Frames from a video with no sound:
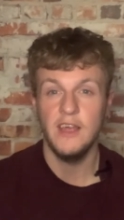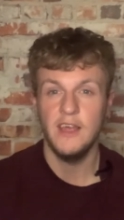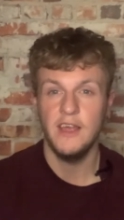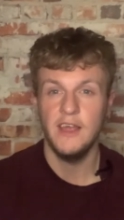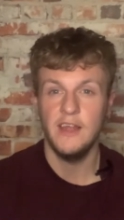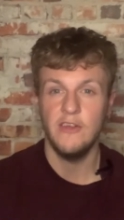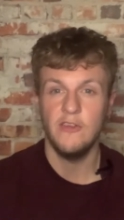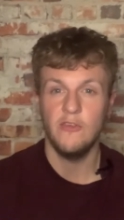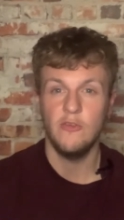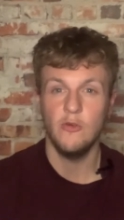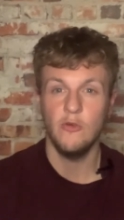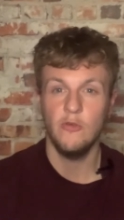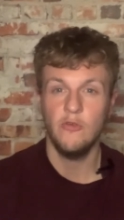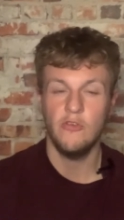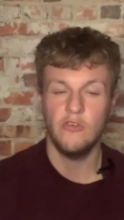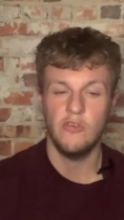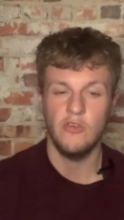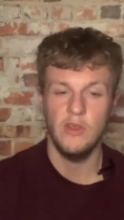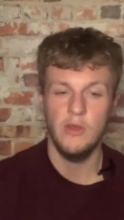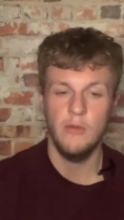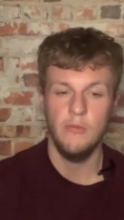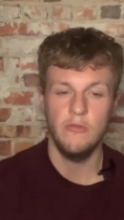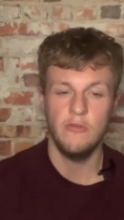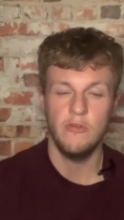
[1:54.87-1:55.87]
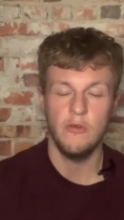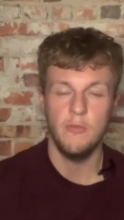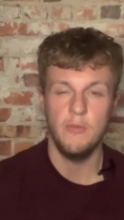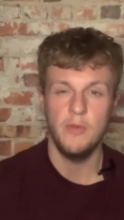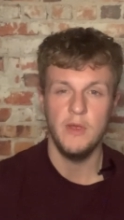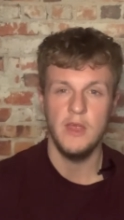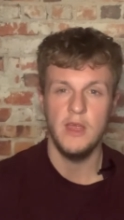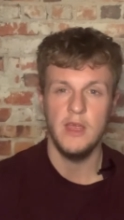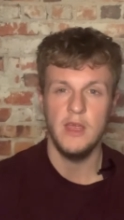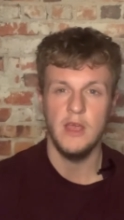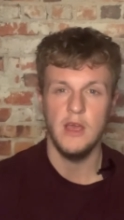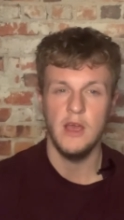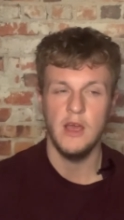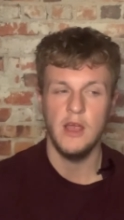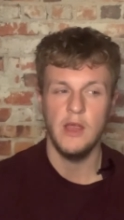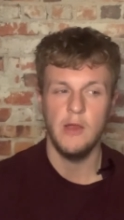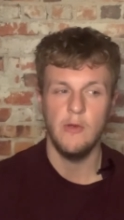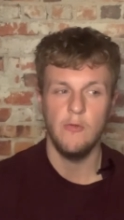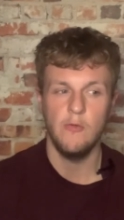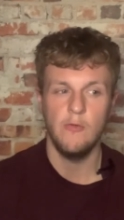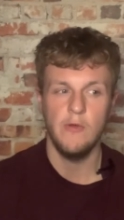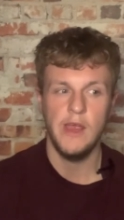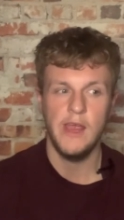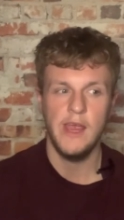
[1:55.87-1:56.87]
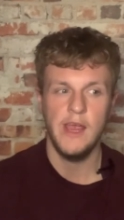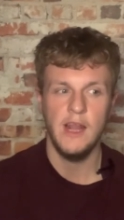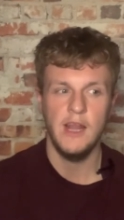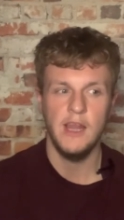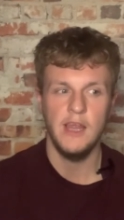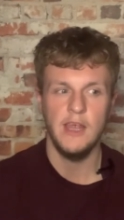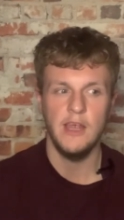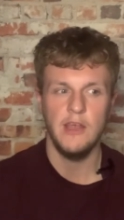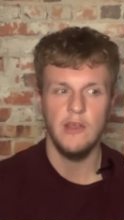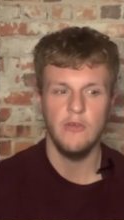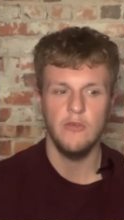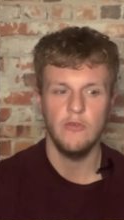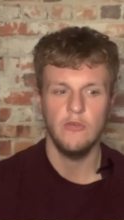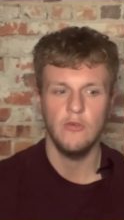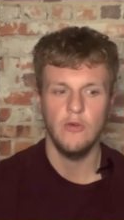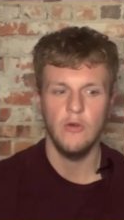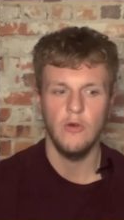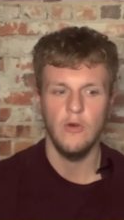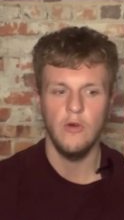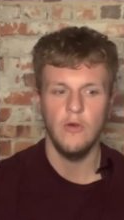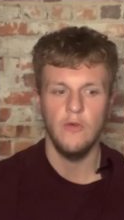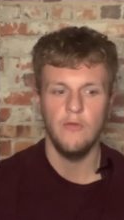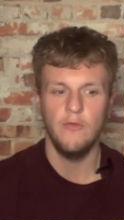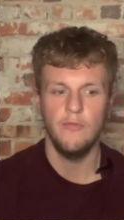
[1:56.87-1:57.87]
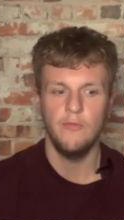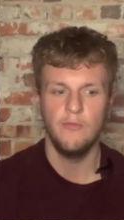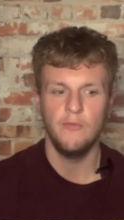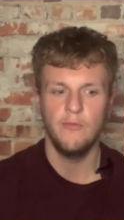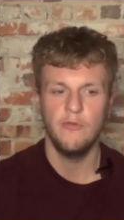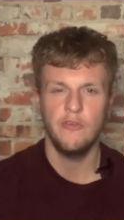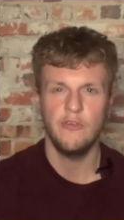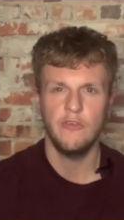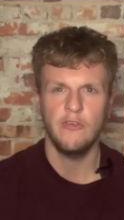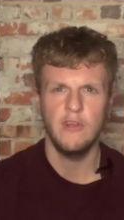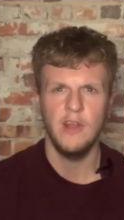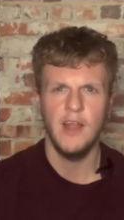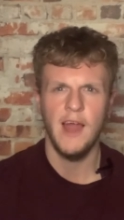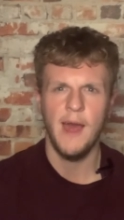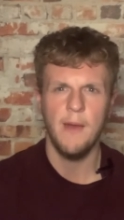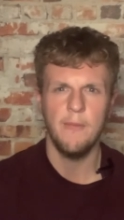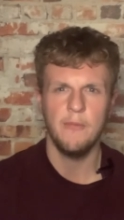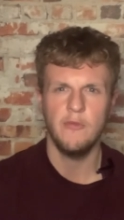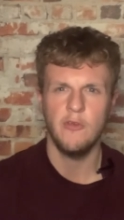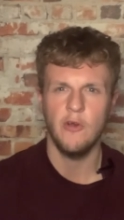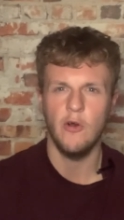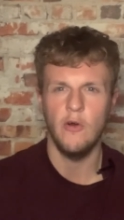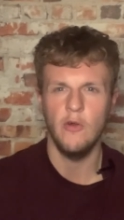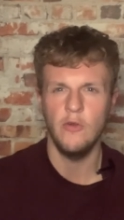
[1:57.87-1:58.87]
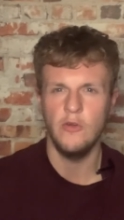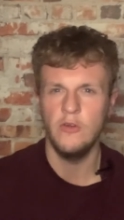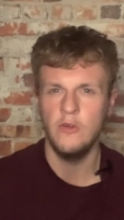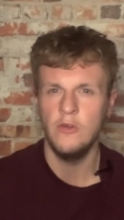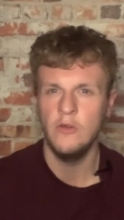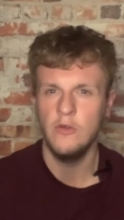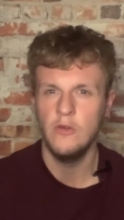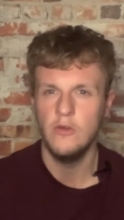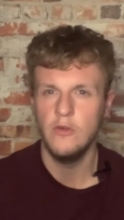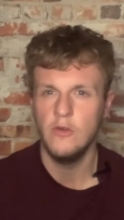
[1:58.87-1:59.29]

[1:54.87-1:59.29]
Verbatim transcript: it does seem to be a really sort of slept on